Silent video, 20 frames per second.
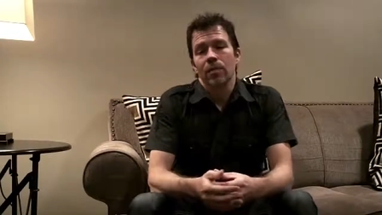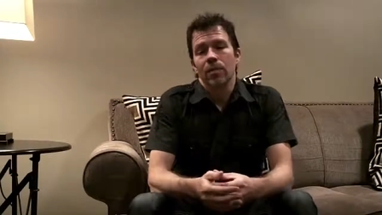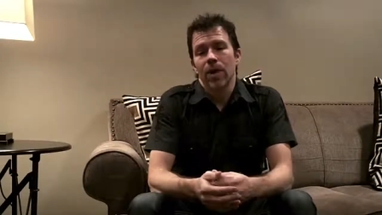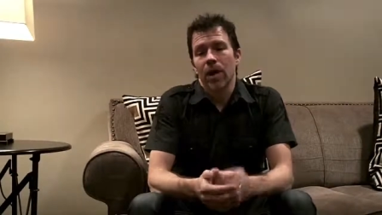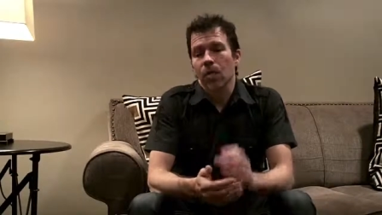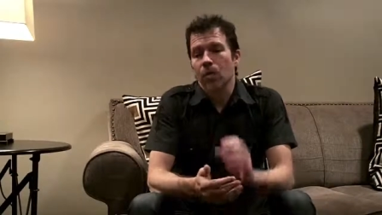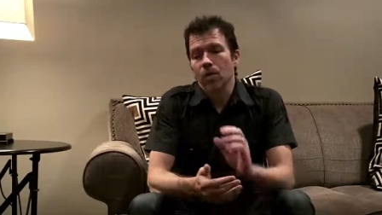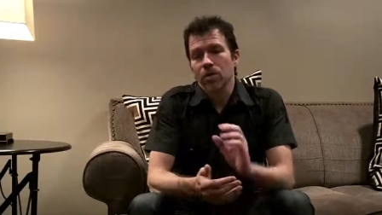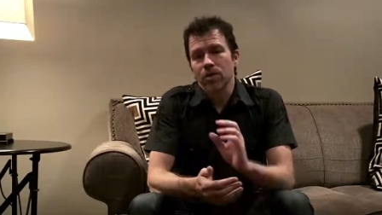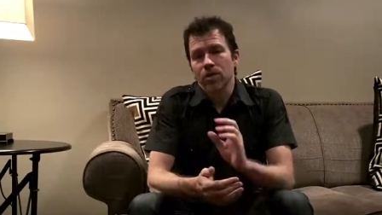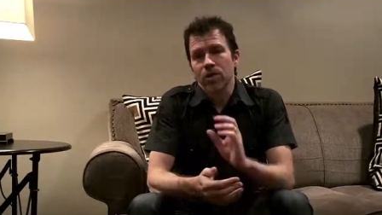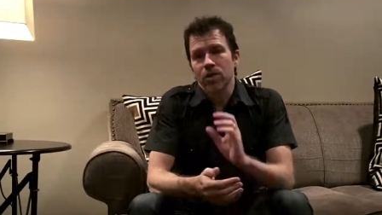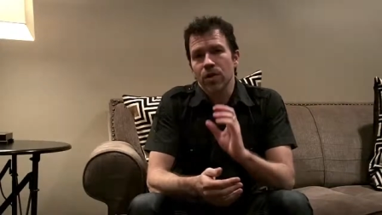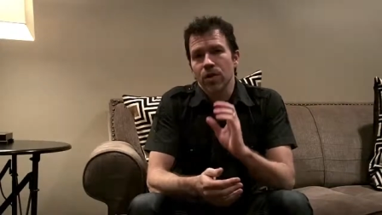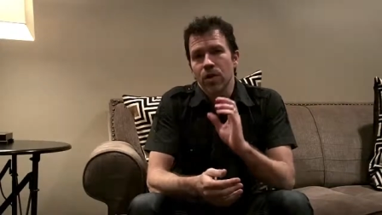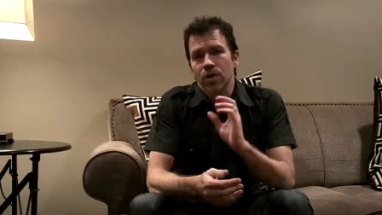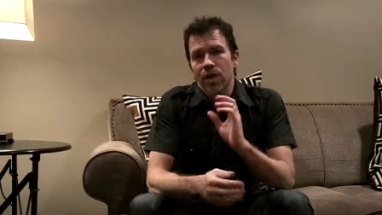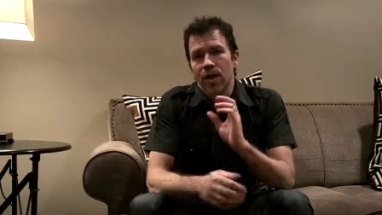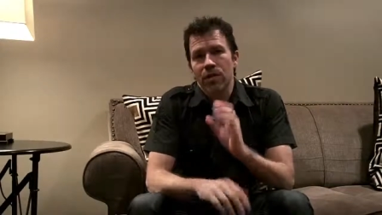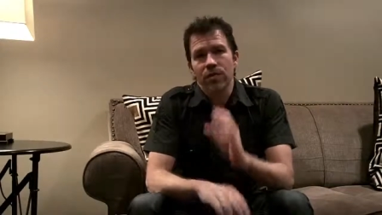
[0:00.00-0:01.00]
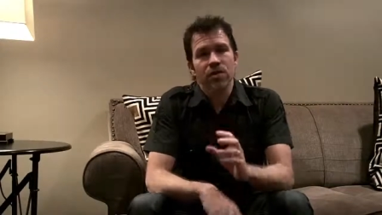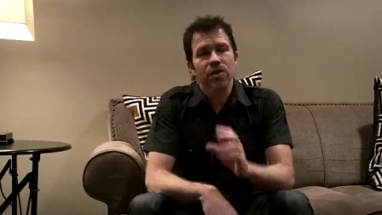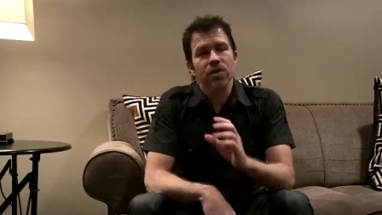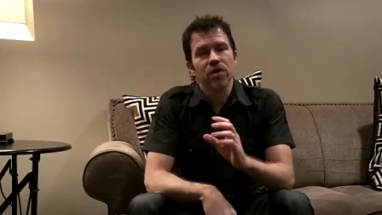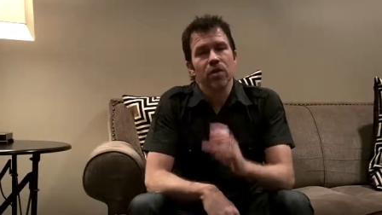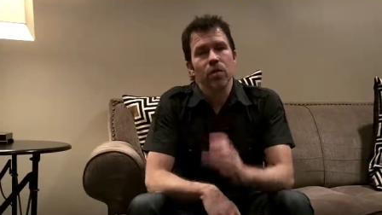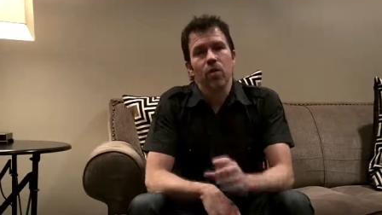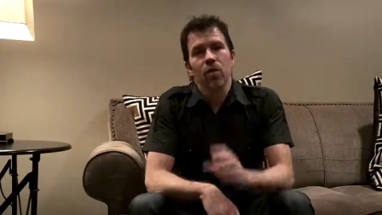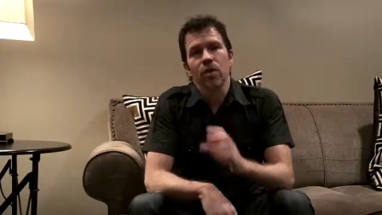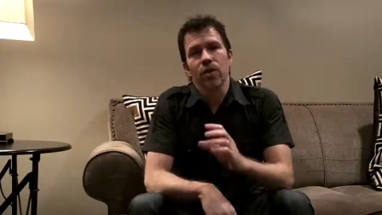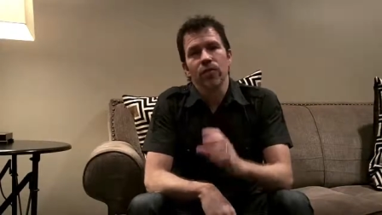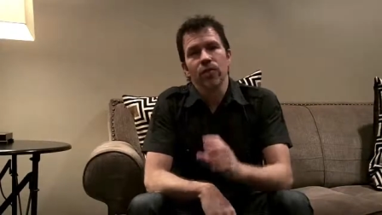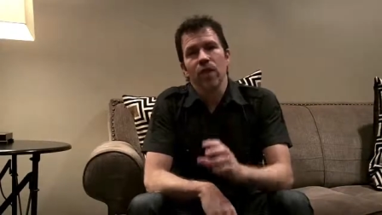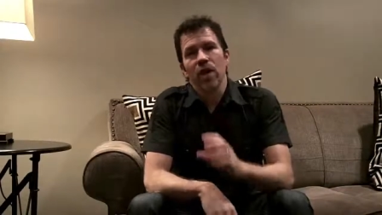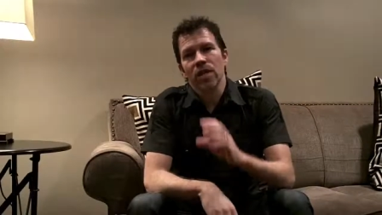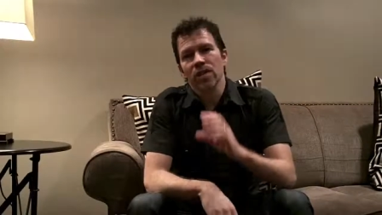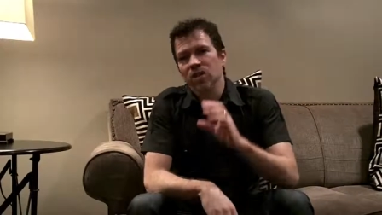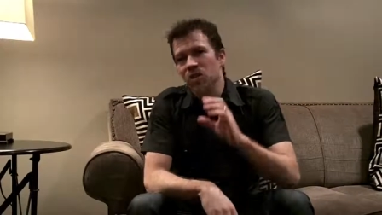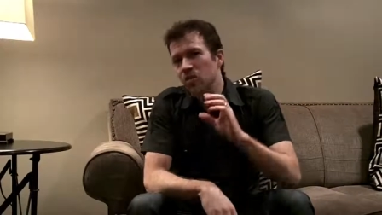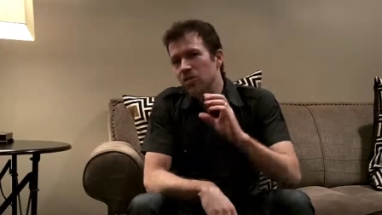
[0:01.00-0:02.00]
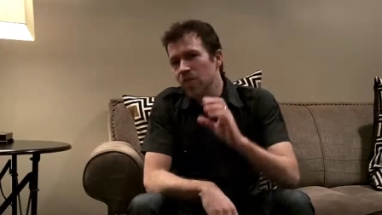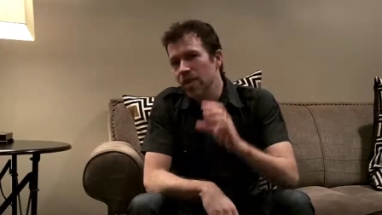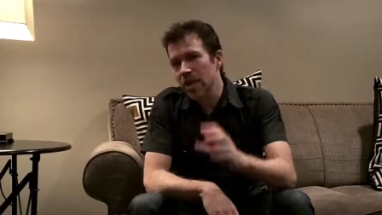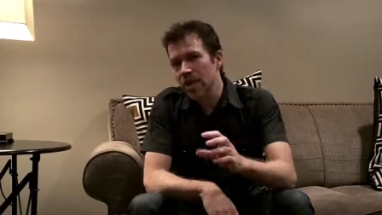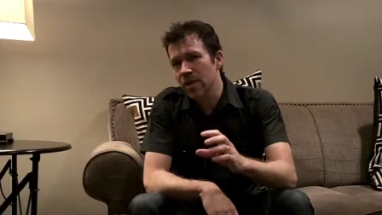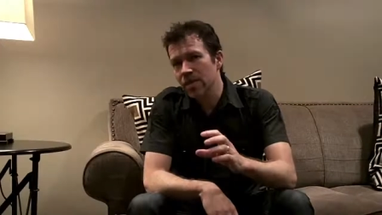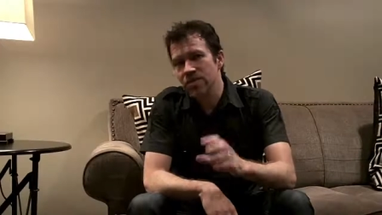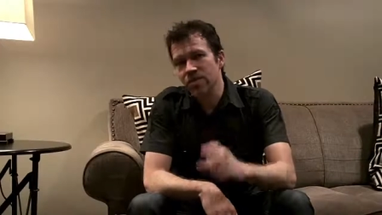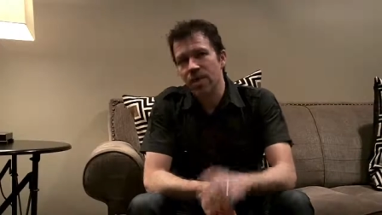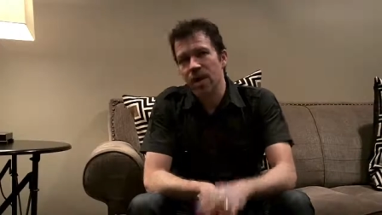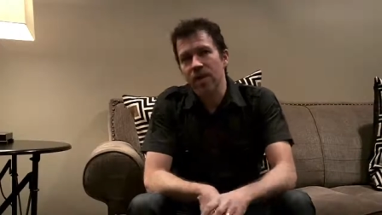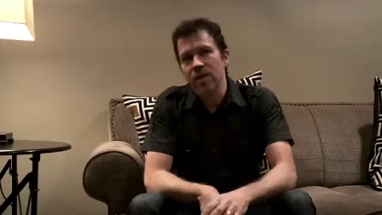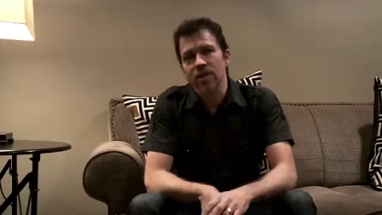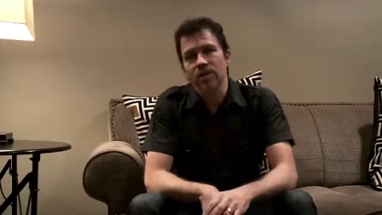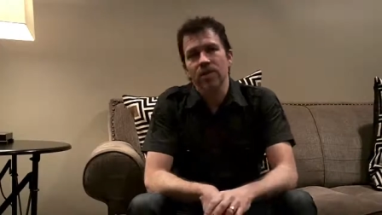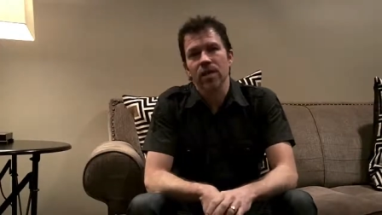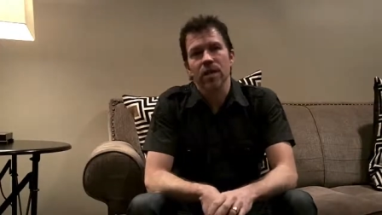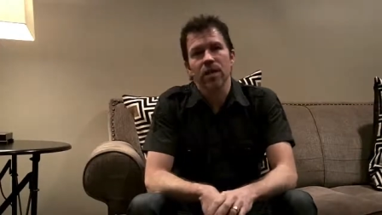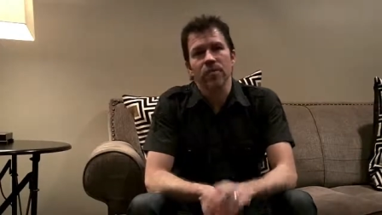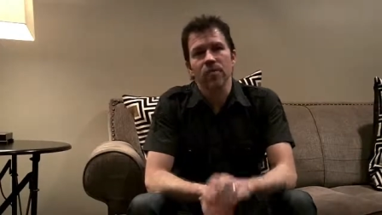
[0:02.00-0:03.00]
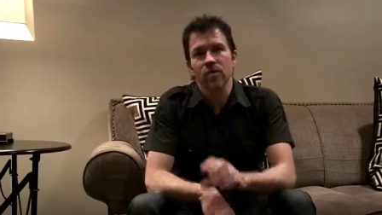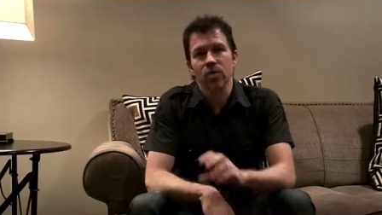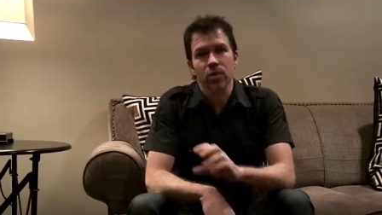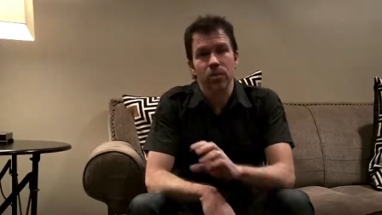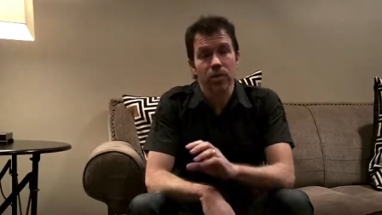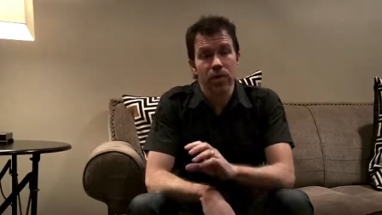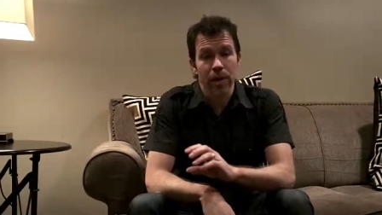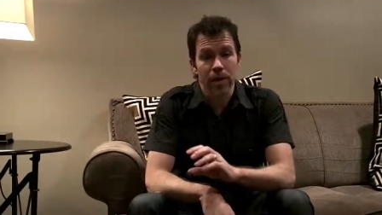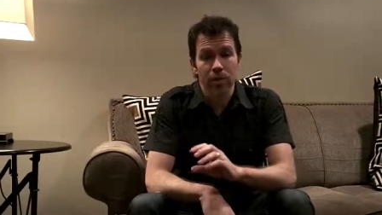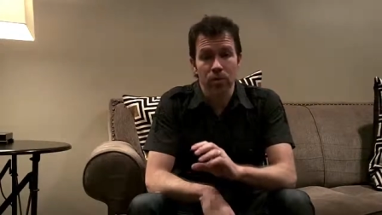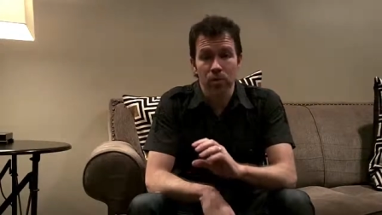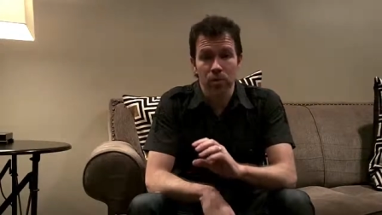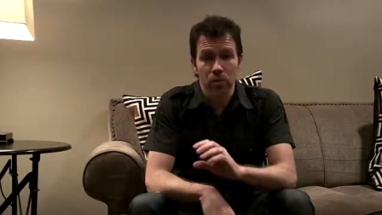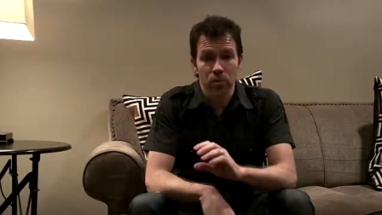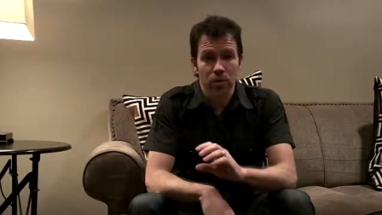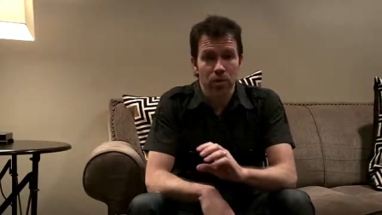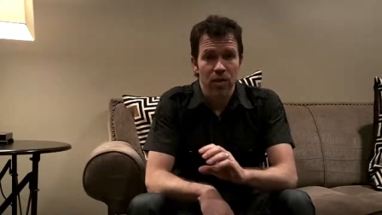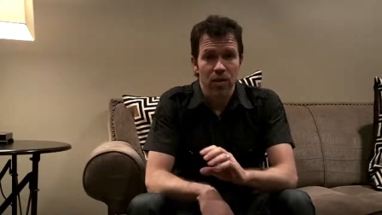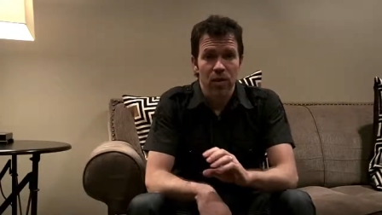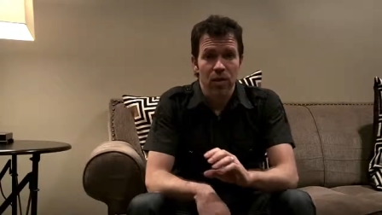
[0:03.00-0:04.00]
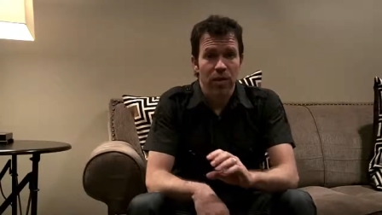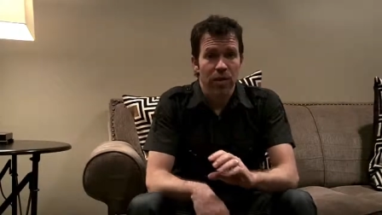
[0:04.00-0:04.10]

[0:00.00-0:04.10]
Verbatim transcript: But I want you to know that every single one of you has a creative side inside of you to be able to